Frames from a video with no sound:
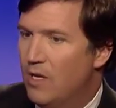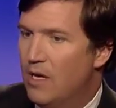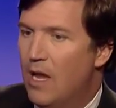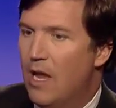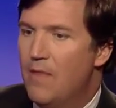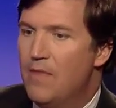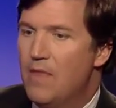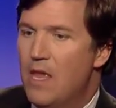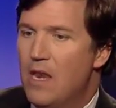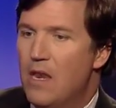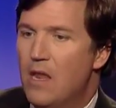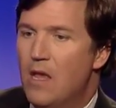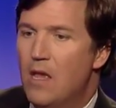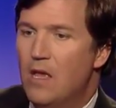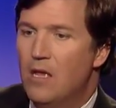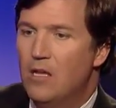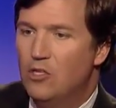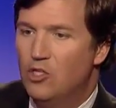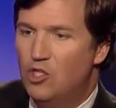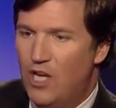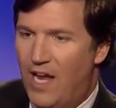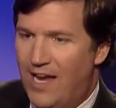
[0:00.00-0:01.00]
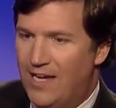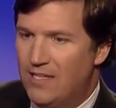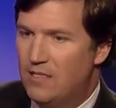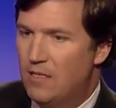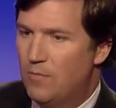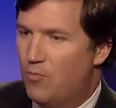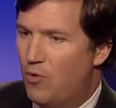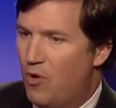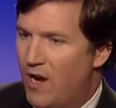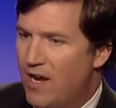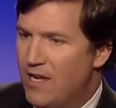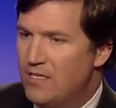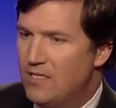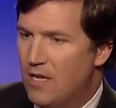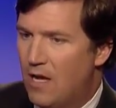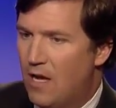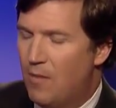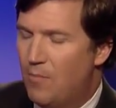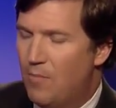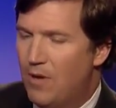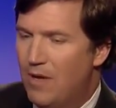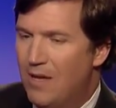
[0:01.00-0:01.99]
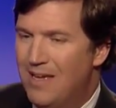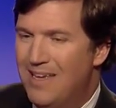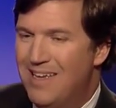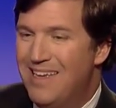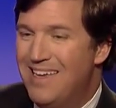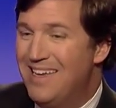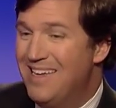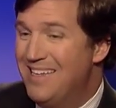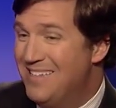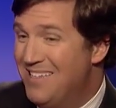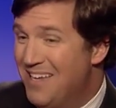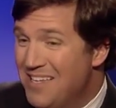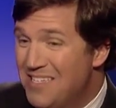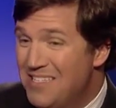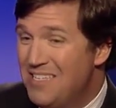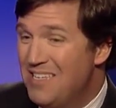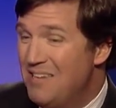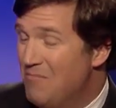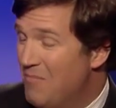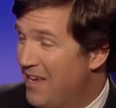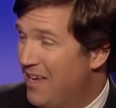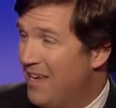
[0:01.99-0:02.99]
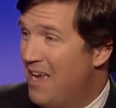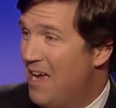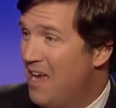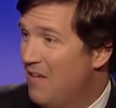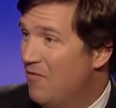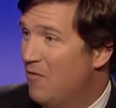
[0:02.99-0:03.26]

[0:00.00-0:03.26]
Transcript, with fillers: it, and then jacks the price up, it does seem like